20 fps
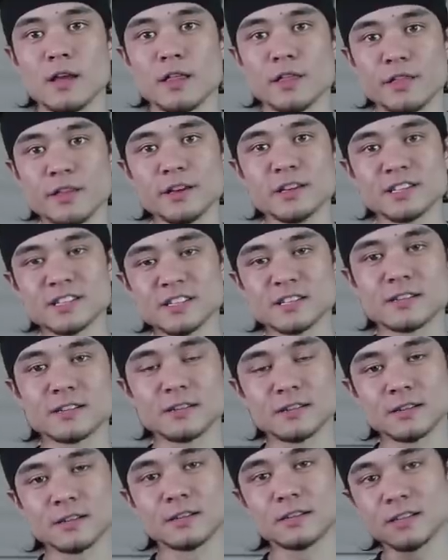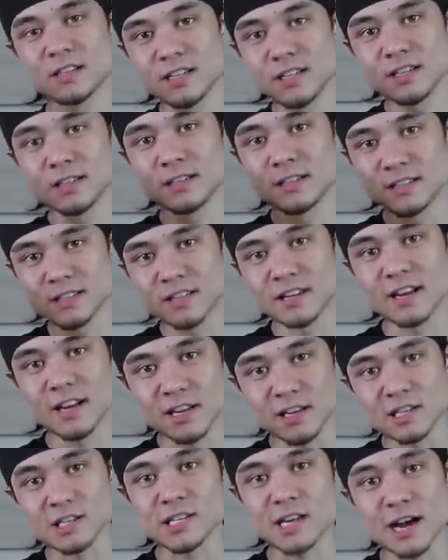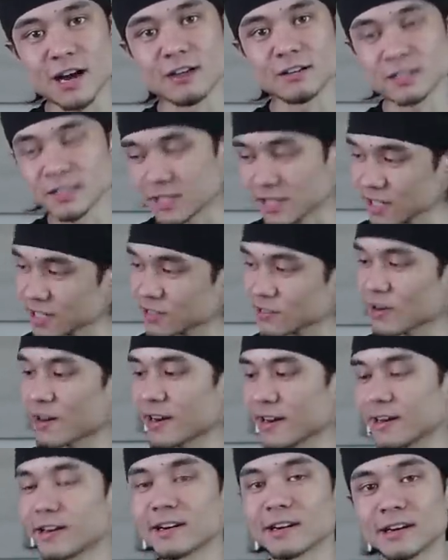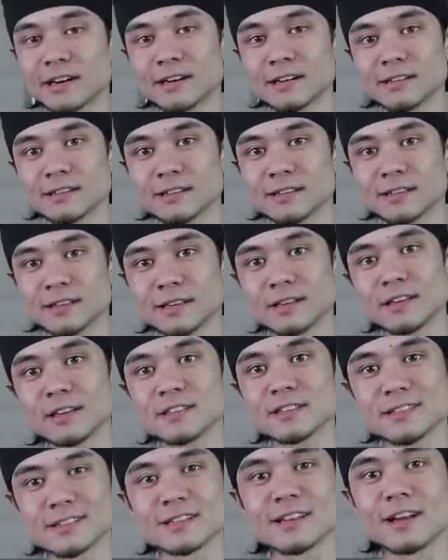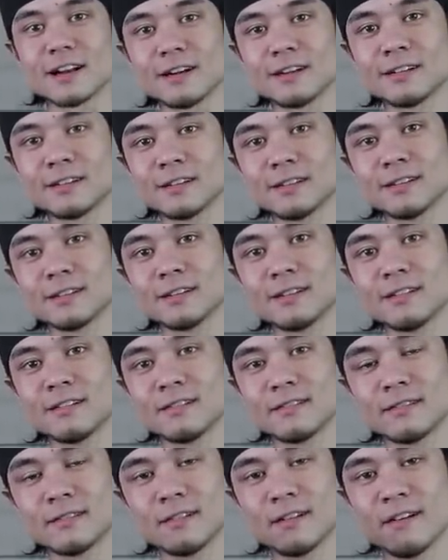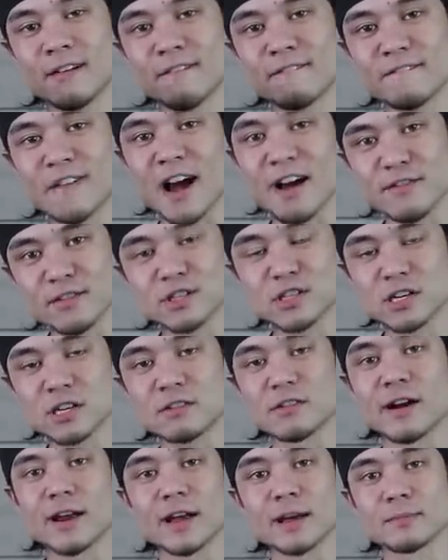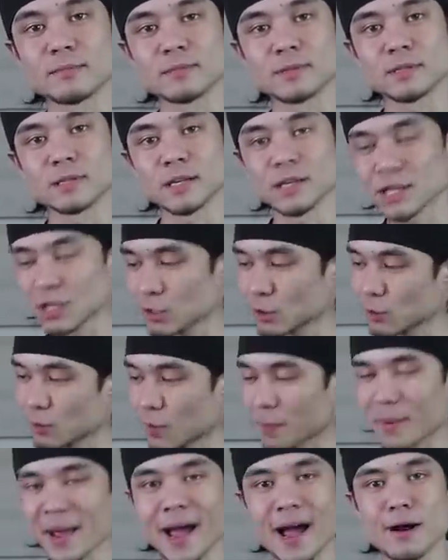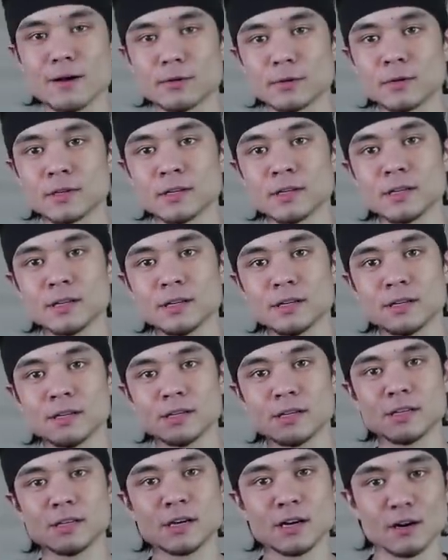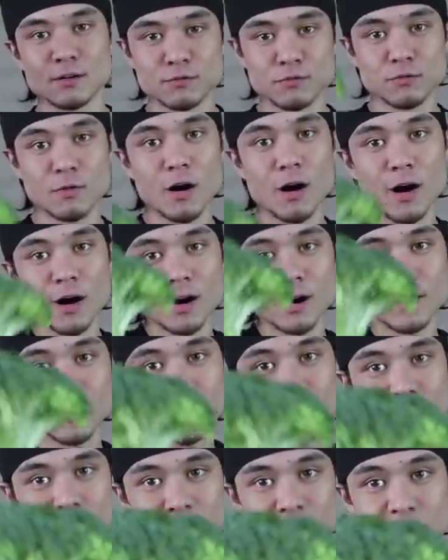This is today's challenge. This right here. This is it. 500 grams, a little over a pound of raw